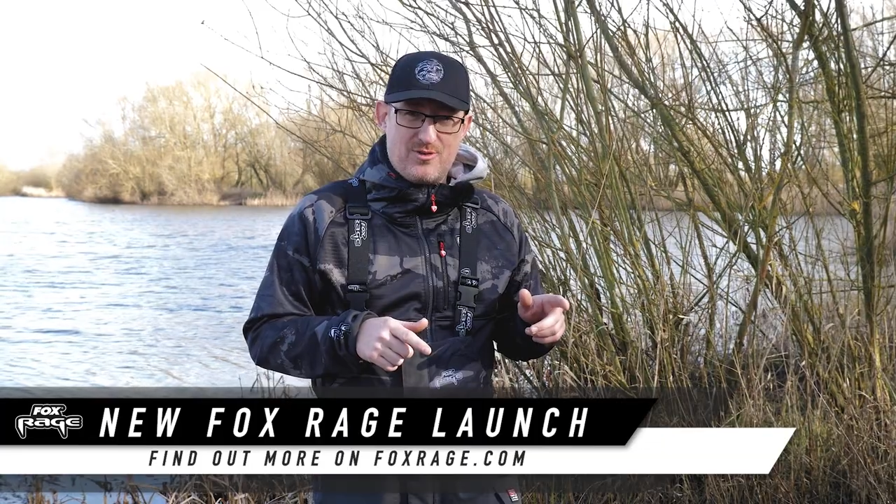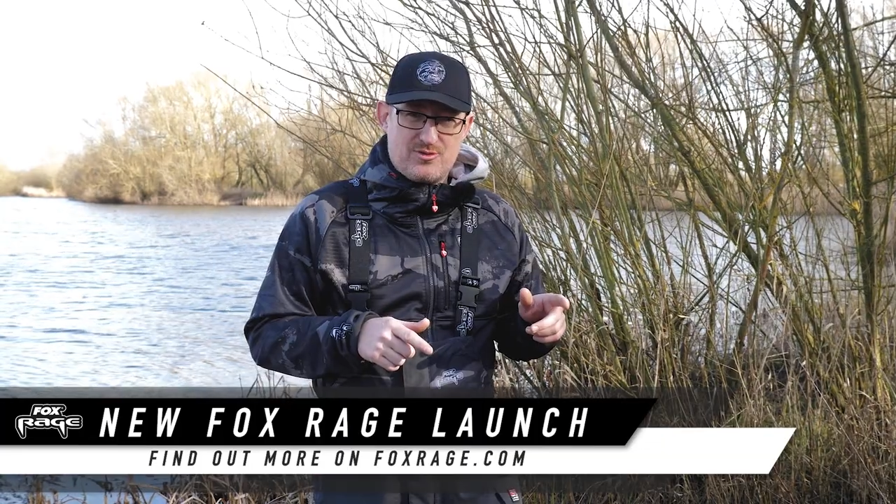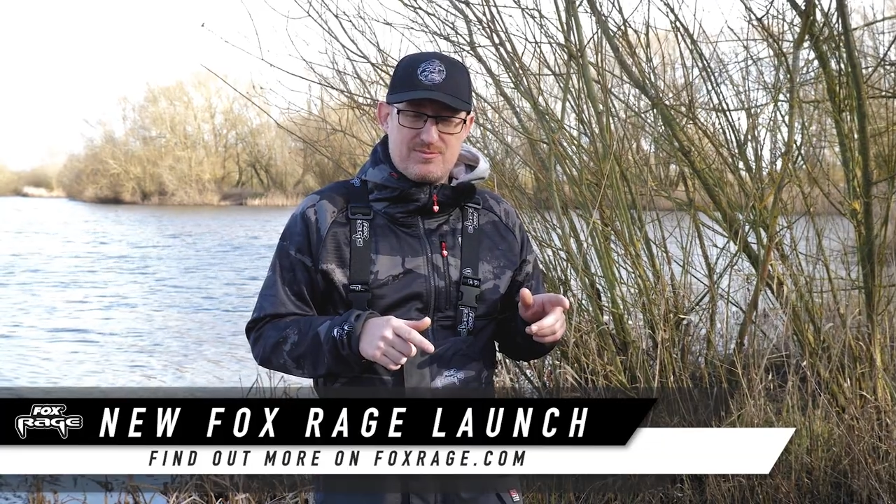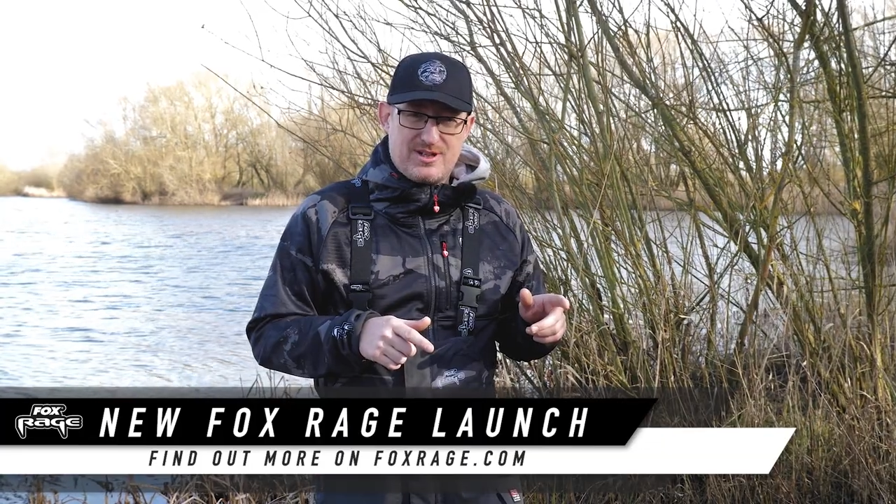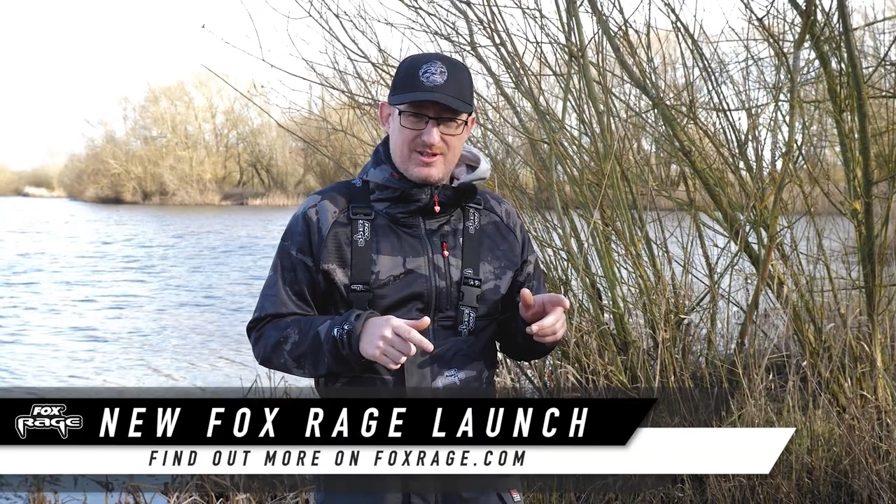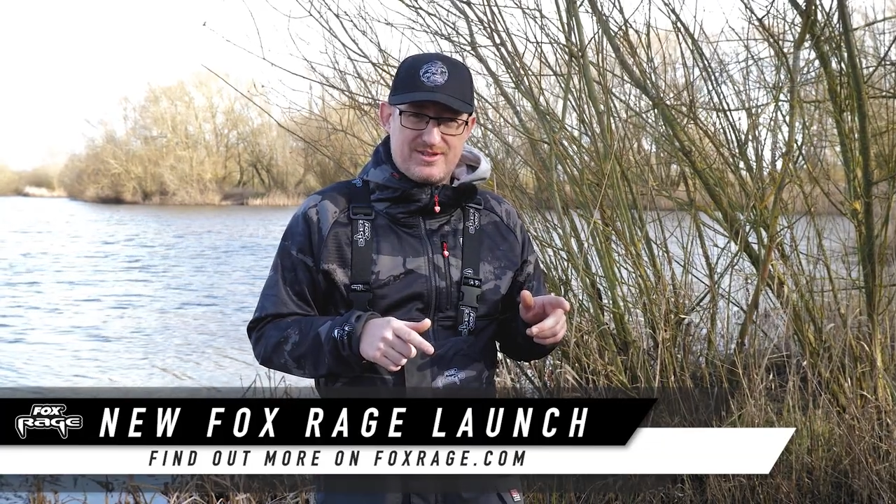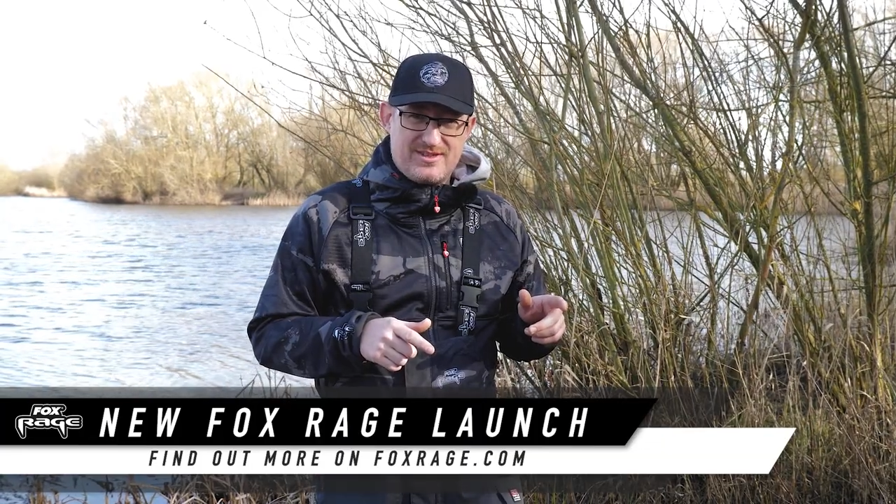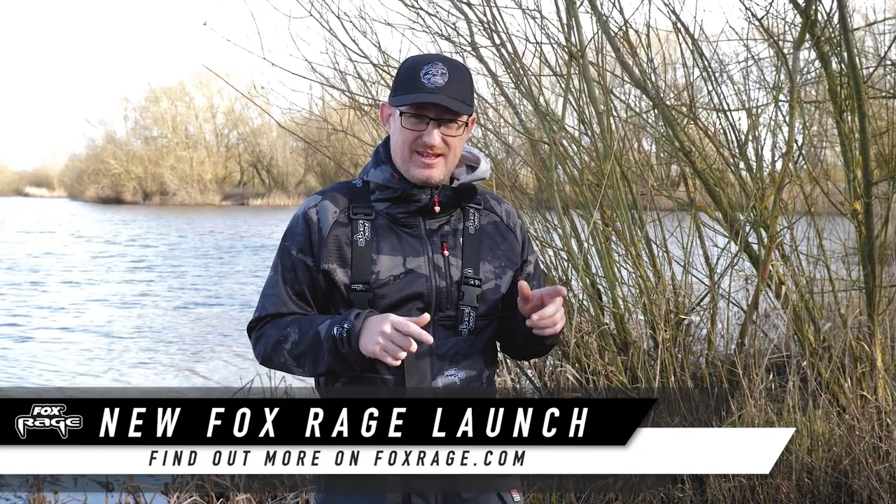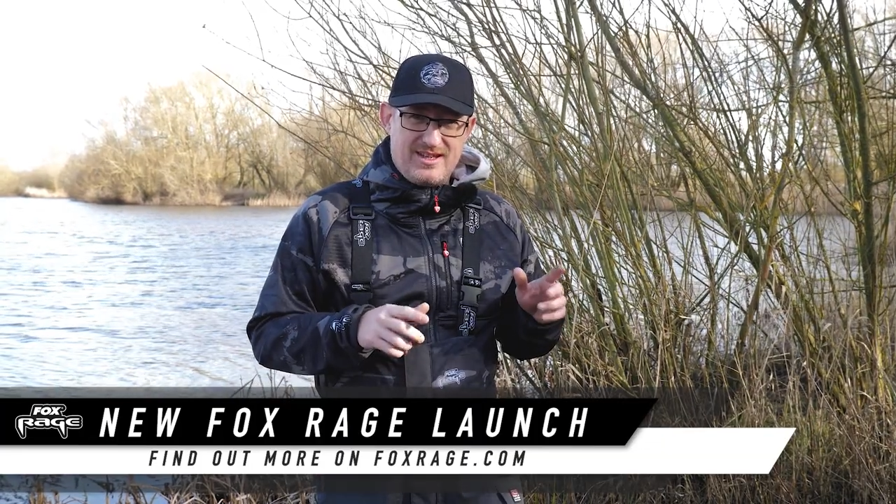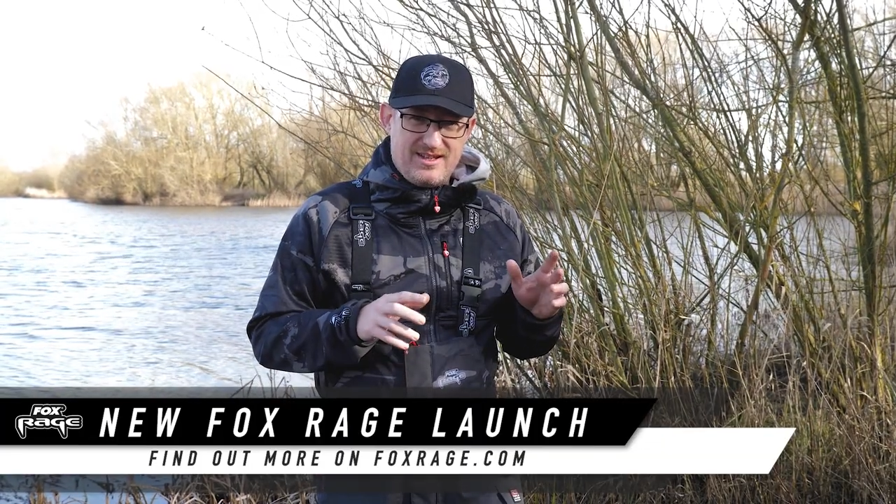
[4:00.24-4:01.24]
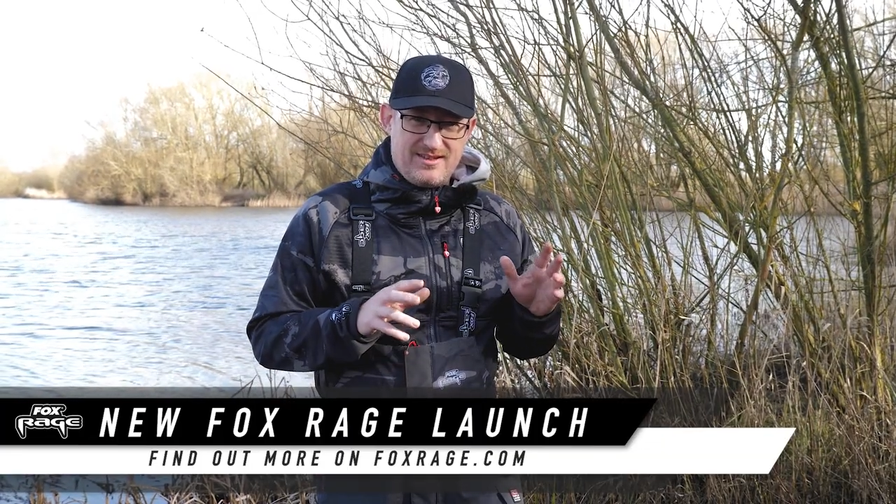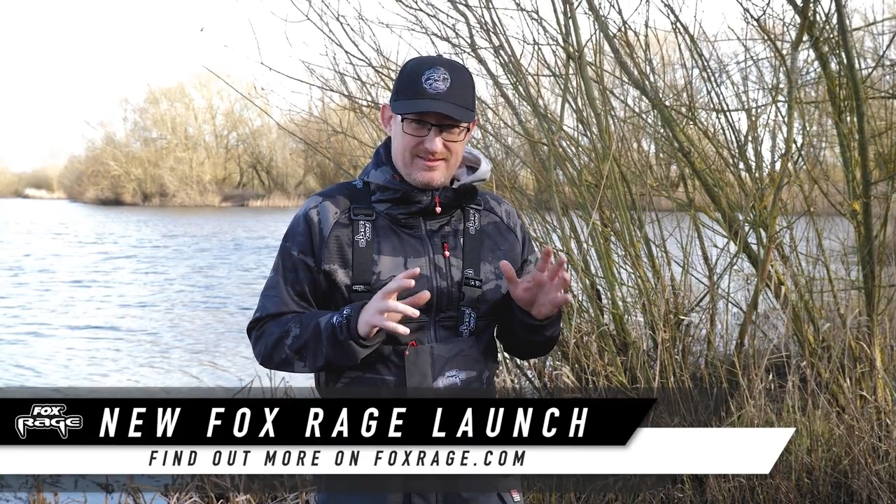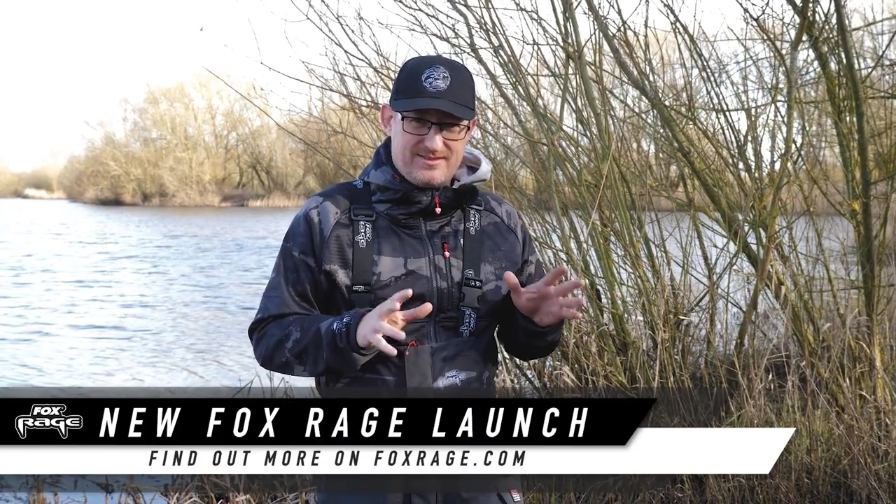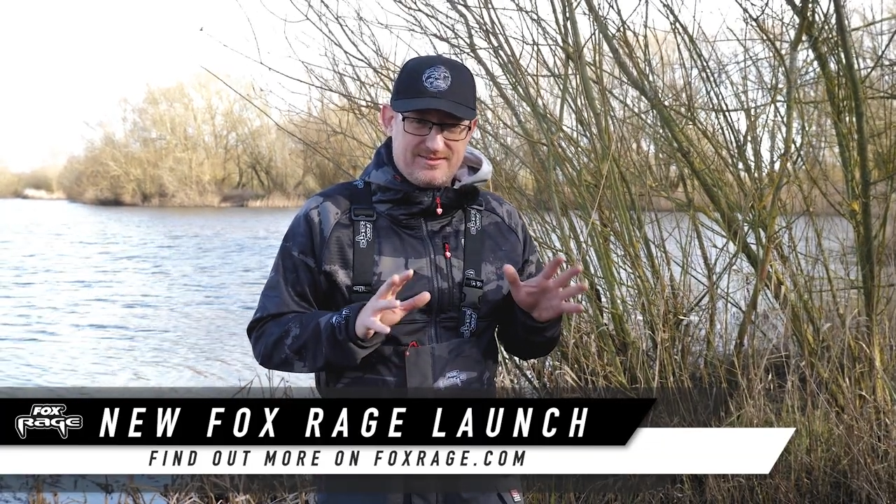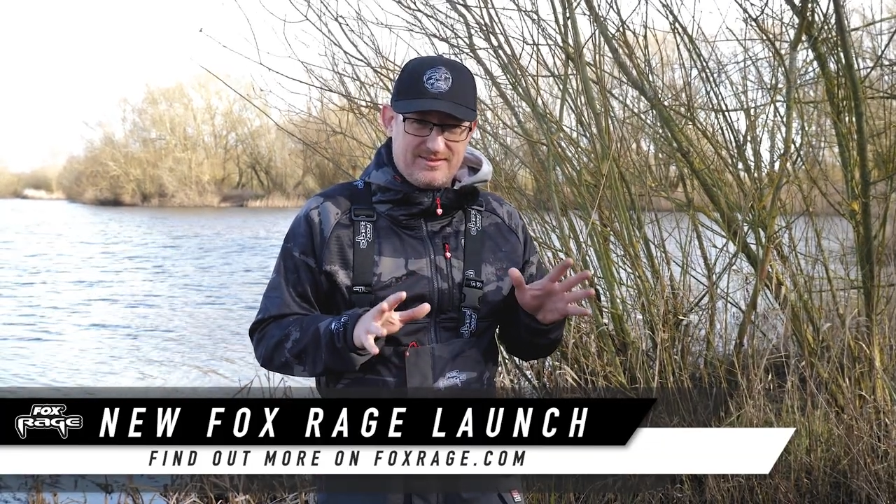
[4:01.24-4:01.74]
ordering, because
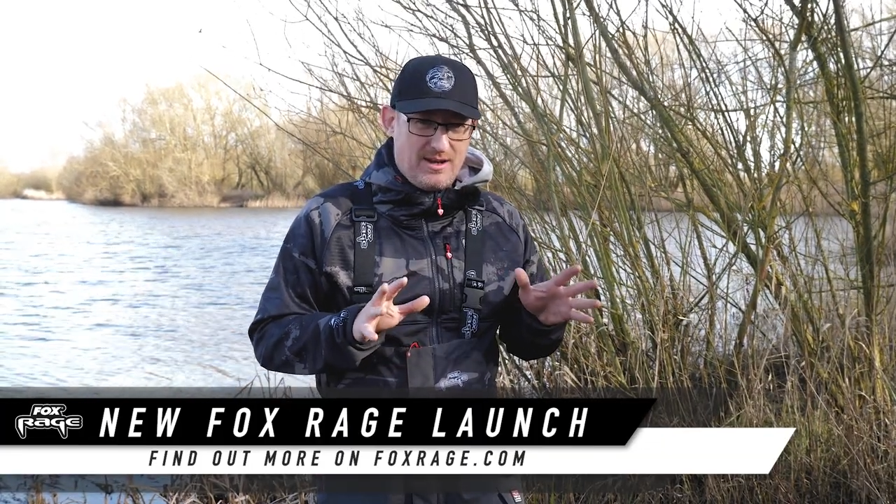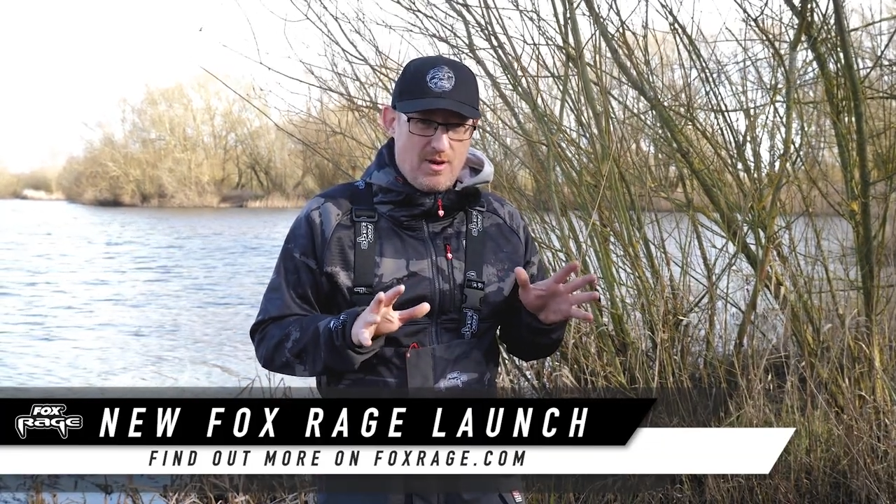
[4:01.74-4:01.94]
they